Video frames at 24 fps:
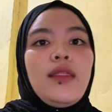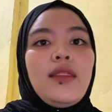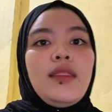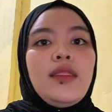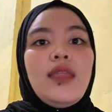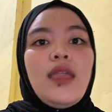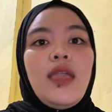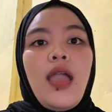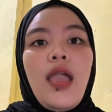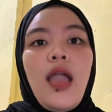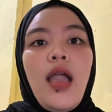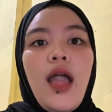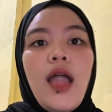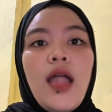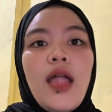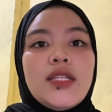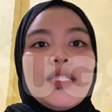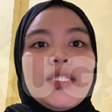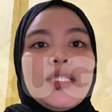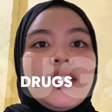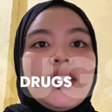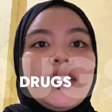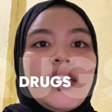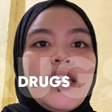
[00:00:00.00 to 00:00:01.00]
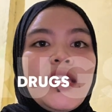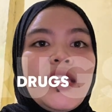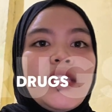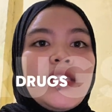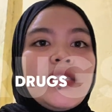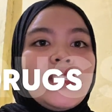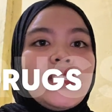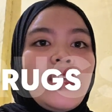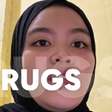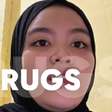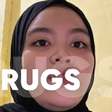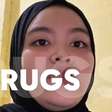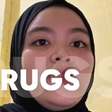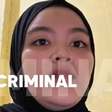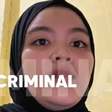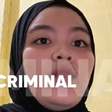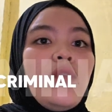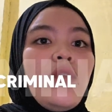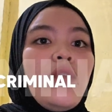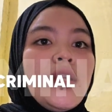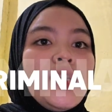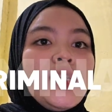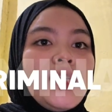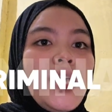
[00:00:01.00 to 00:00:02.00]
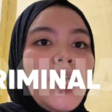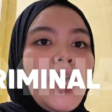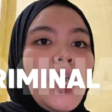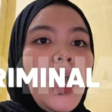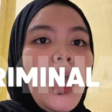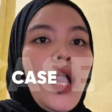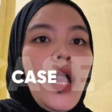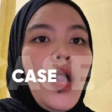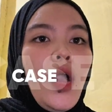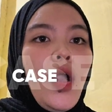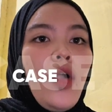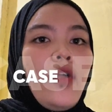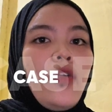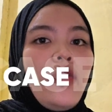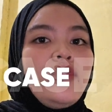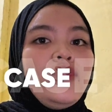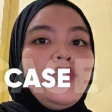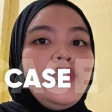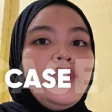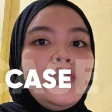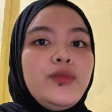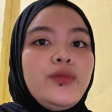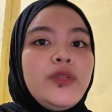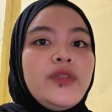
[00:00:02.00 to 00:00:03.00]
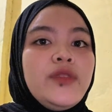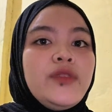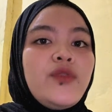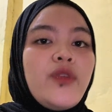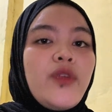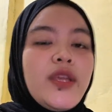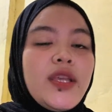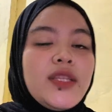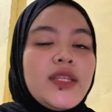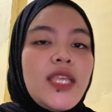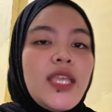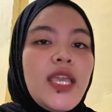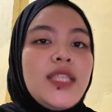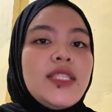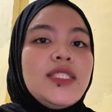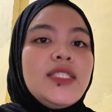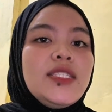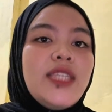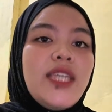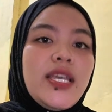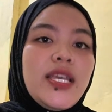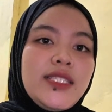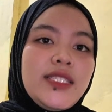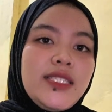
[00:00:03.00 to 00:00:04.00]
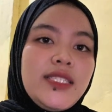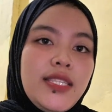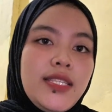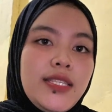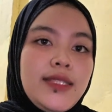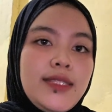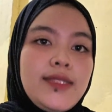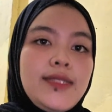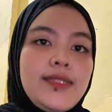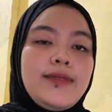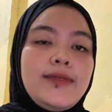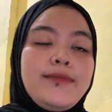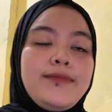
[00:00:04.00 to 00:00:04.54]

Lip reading: They are strict safeguards of human rights and justice.